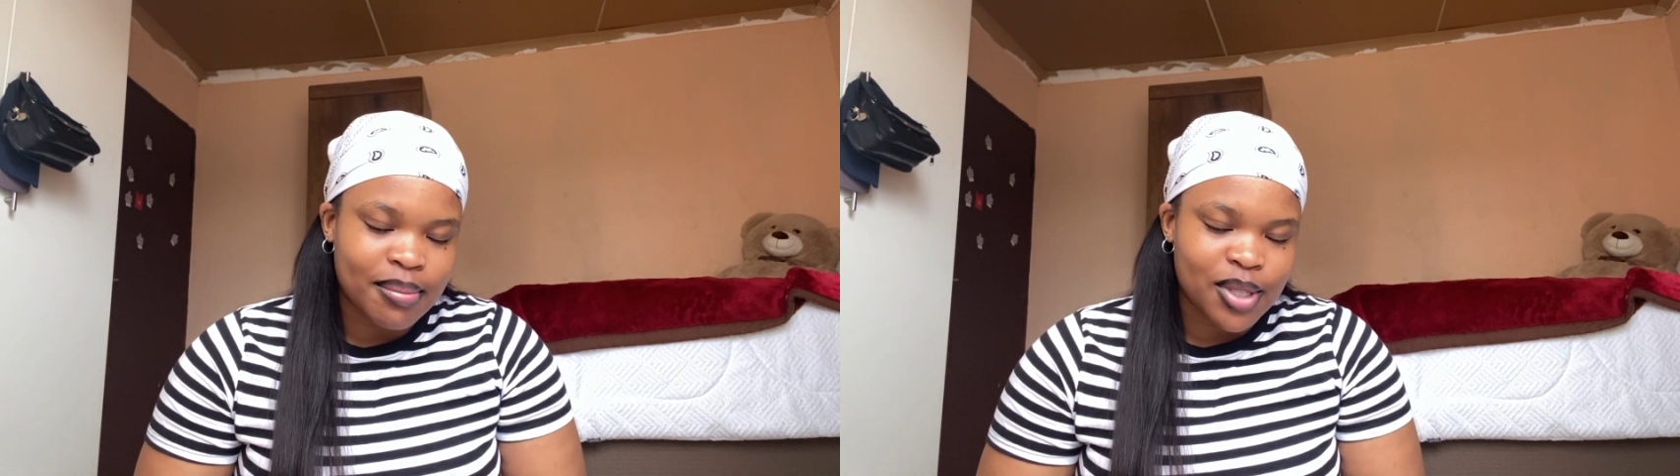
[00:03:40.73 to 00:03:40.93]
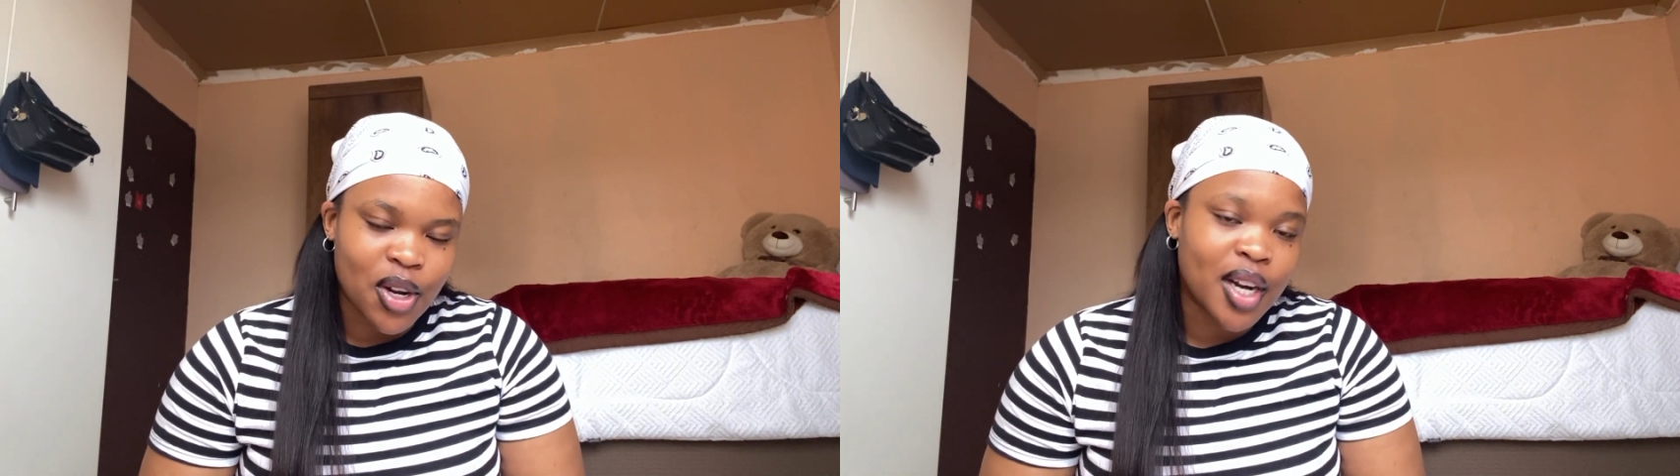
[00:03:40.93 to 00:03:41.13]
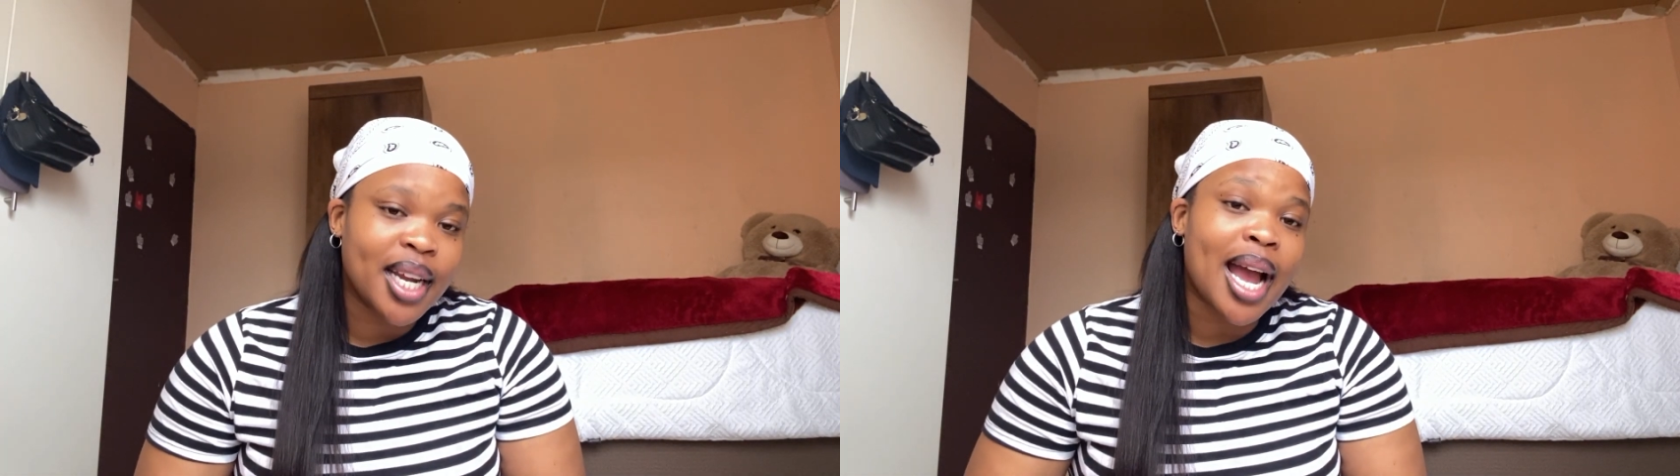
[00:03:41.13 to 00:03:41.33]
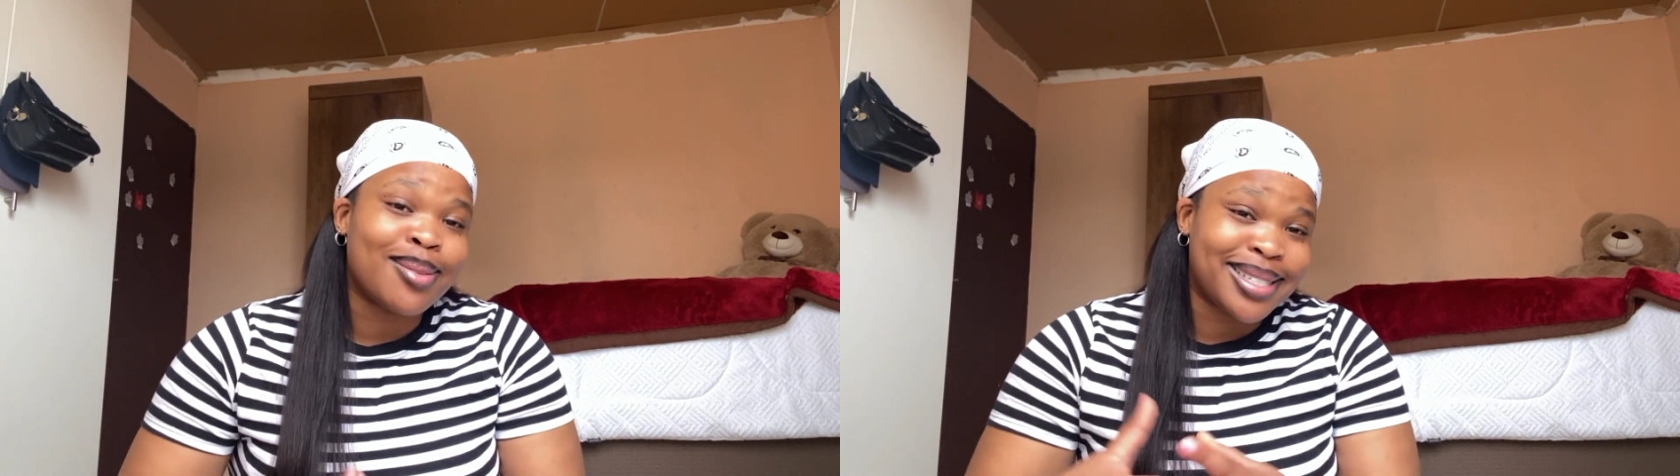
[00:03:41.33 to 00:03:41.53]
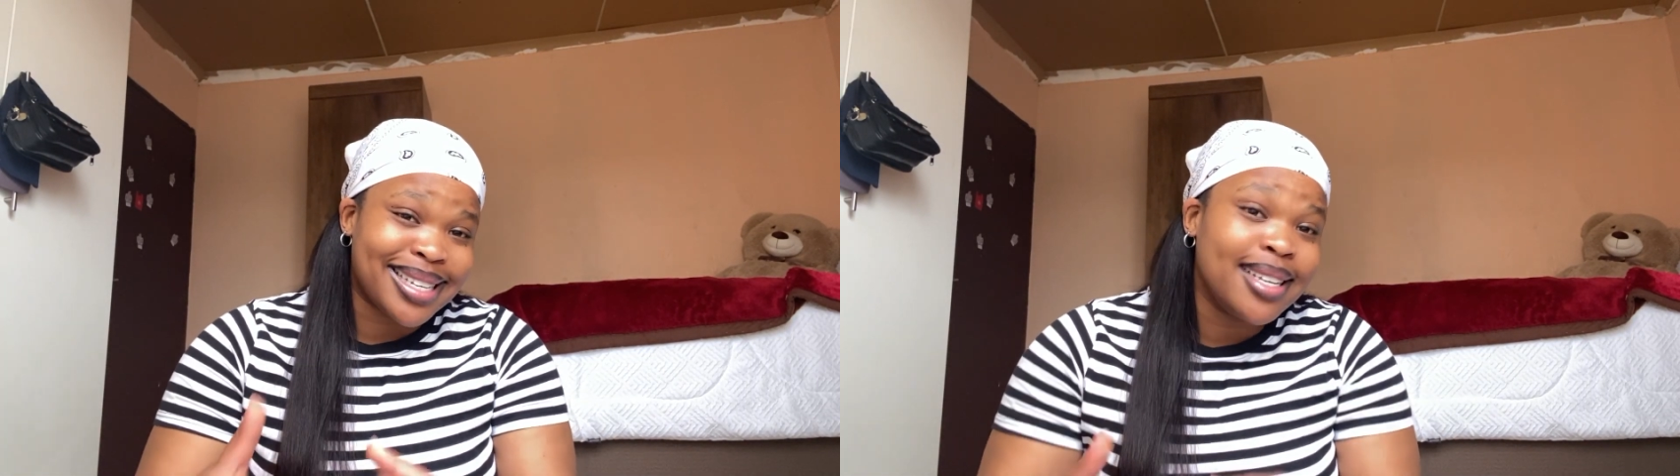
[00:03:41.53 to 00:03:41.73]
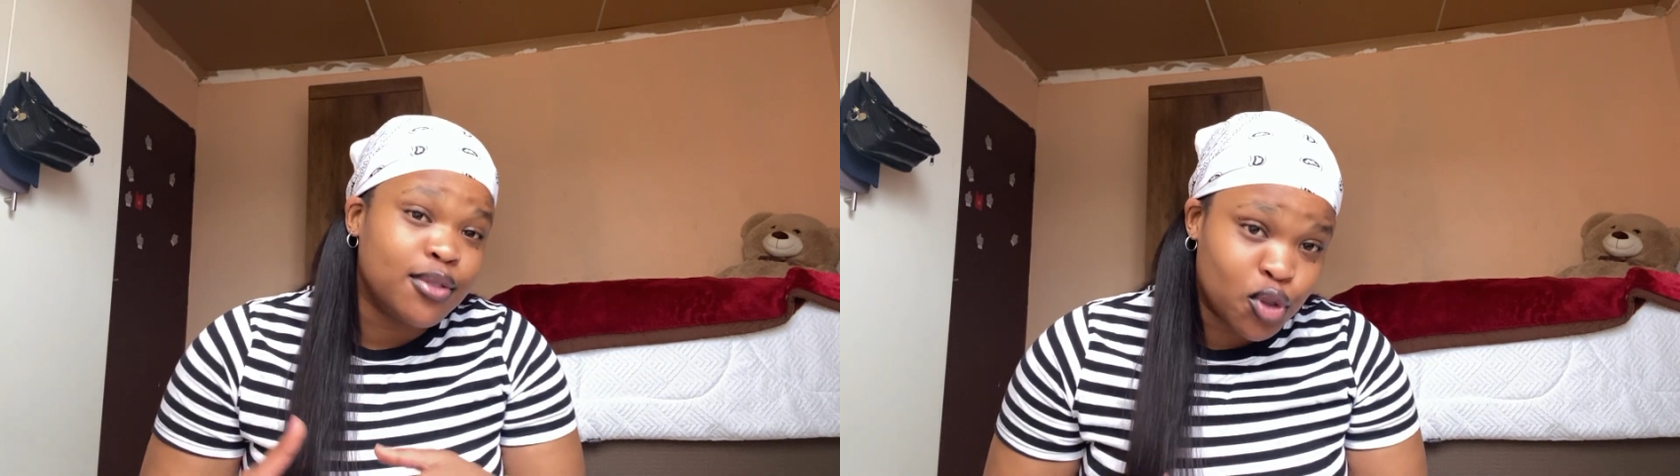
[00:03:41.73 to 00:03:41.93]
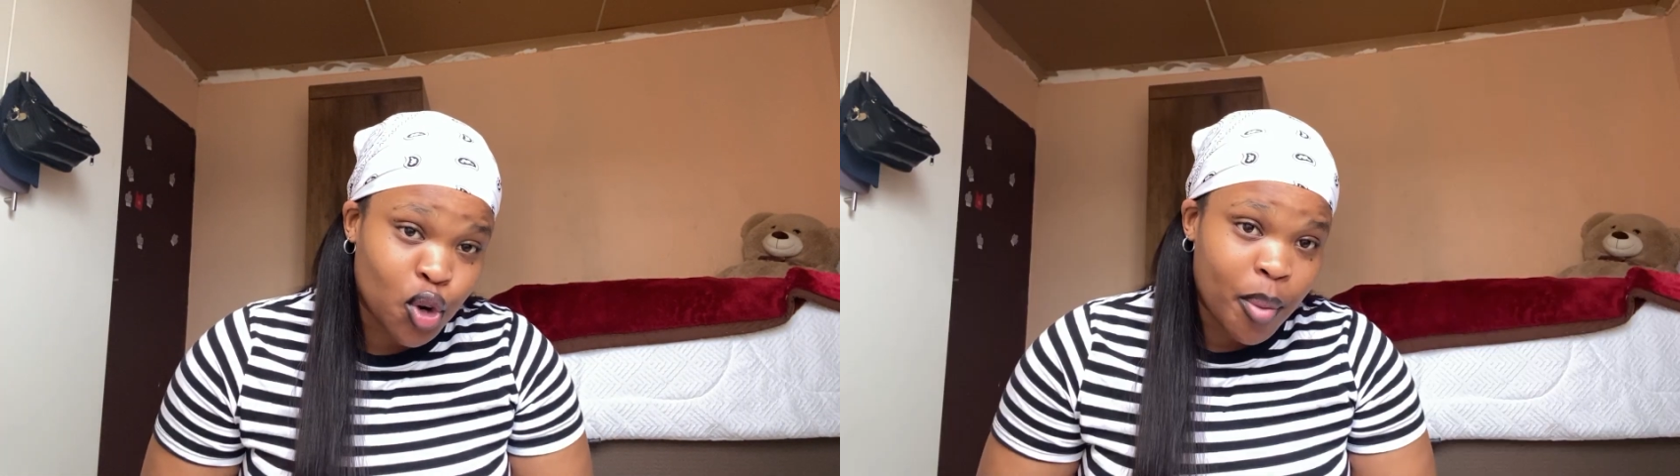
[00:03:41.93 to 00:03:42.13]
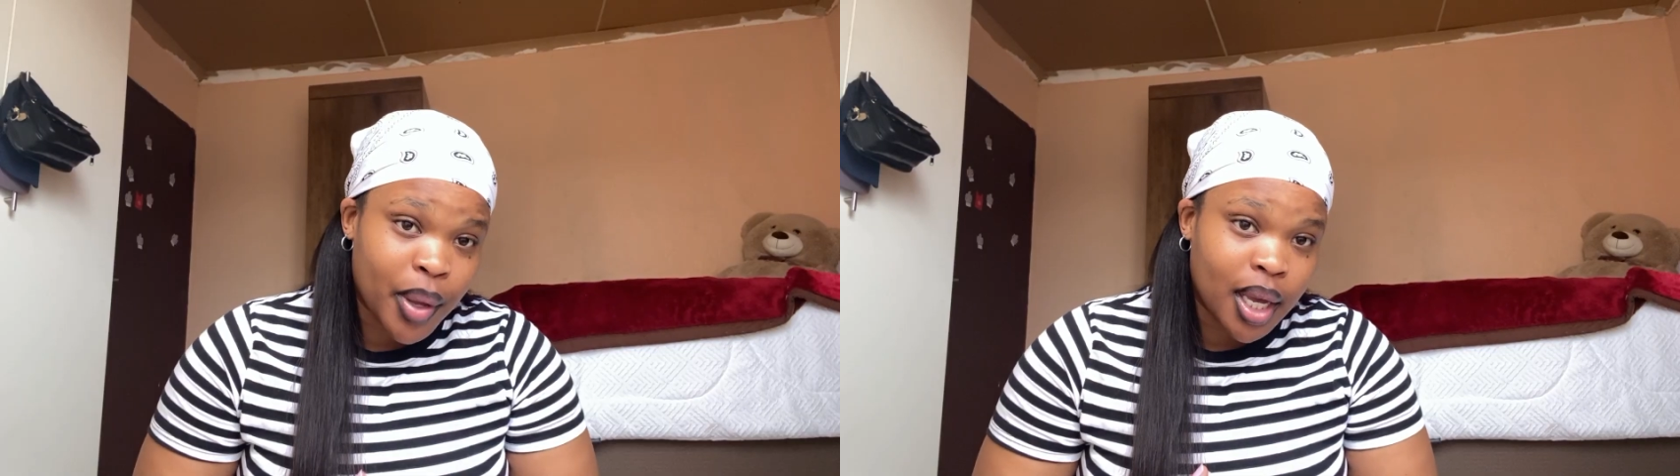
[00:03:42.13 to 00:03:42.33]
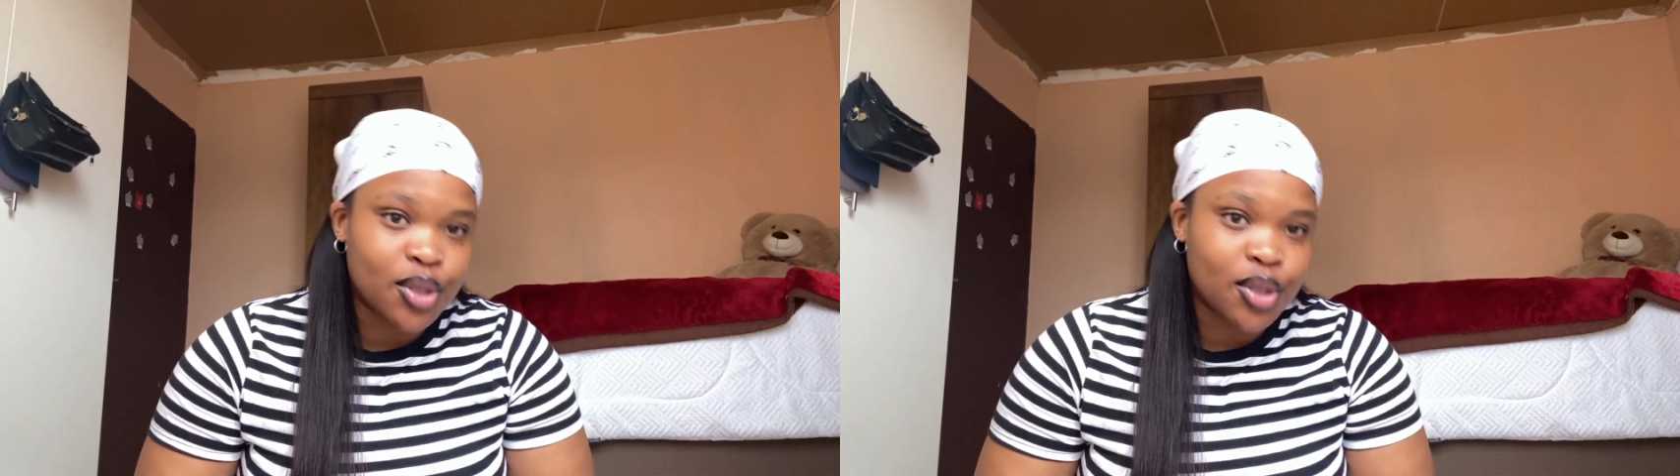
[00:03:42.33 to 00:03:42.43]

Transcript: sorry, I was eavesdropping.